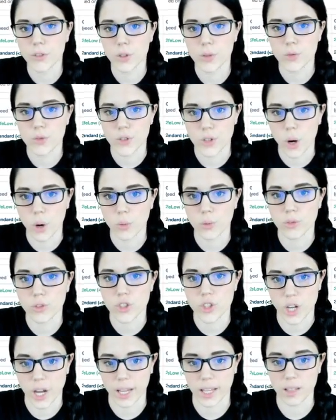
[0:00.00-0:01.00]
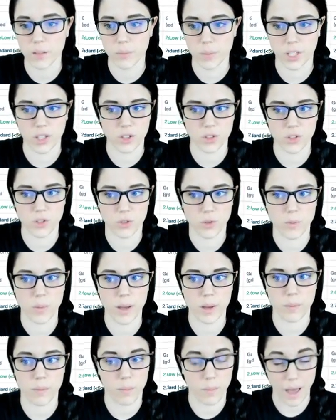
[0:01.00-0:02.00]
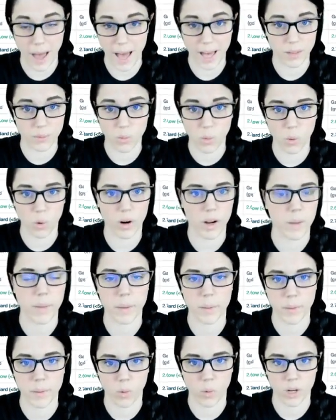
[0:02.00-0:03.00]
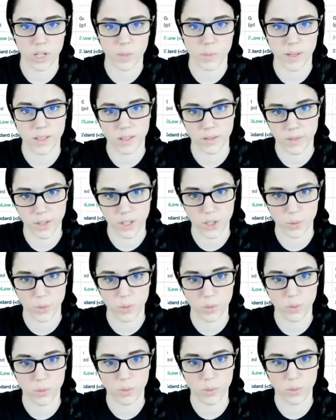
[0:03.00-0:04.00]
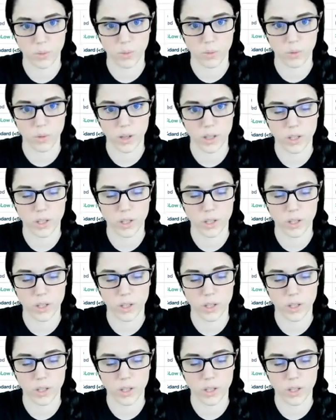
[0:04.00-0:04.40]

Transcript: if you don't check it, because you may add more, it may be more expensive than you